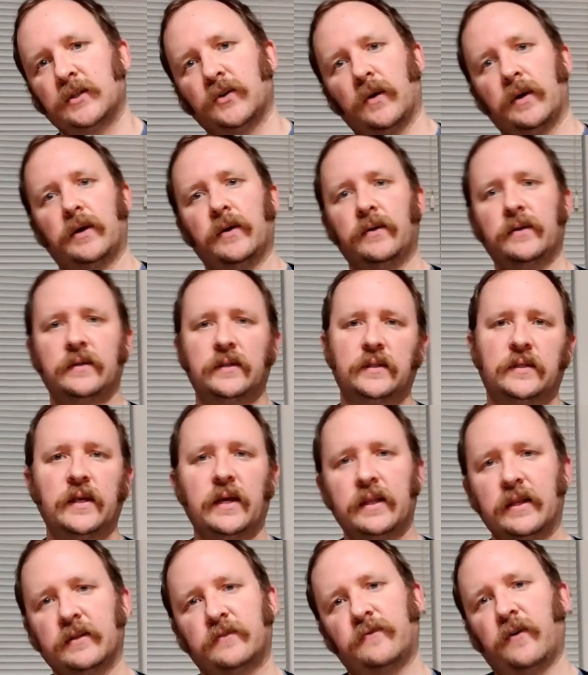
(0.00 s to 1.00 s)
So I couldn't
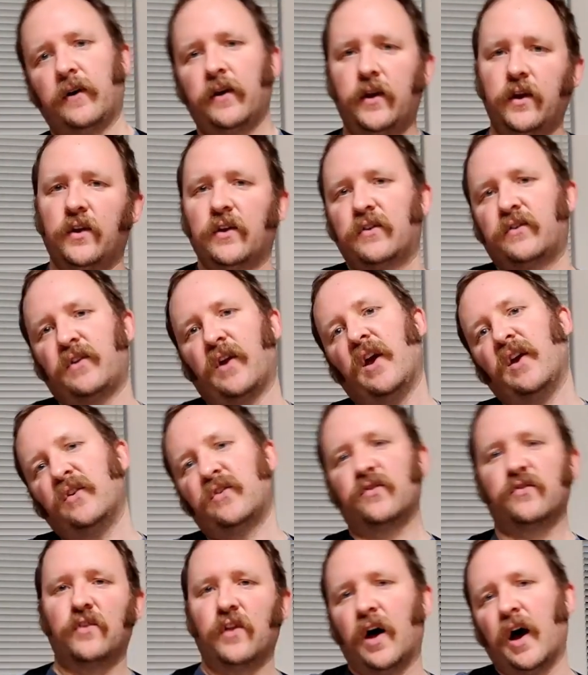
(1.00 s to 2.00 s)
say this funkiness
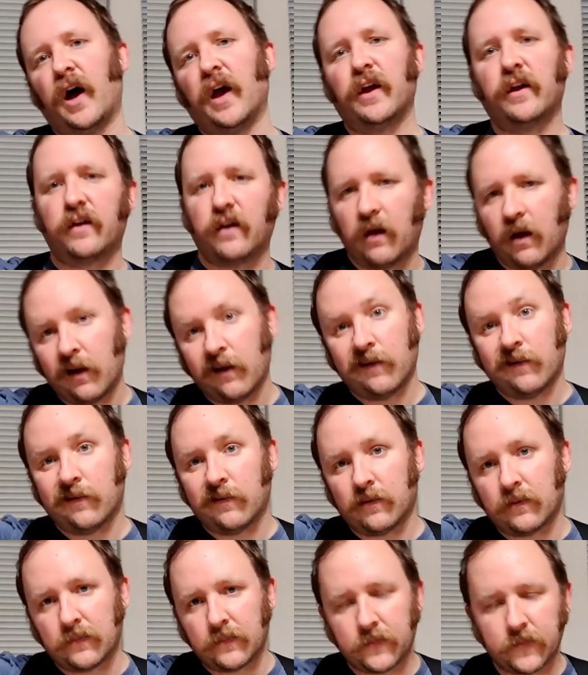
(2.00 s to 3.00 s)
tastes like
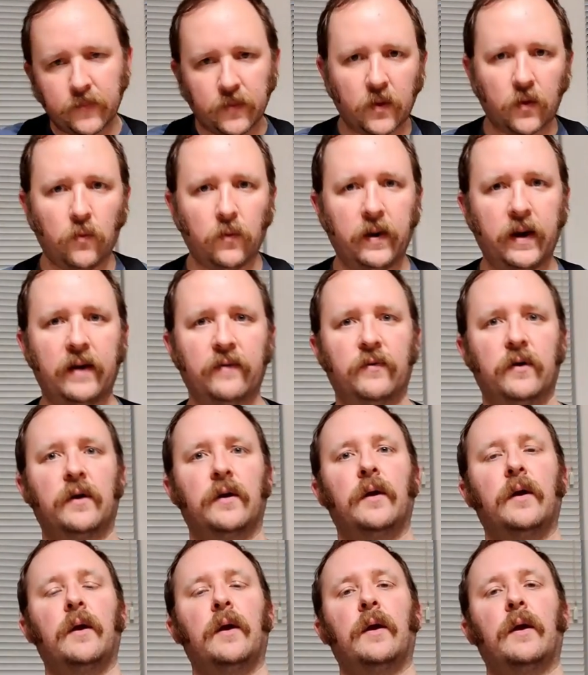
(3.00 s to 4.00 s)
whatever.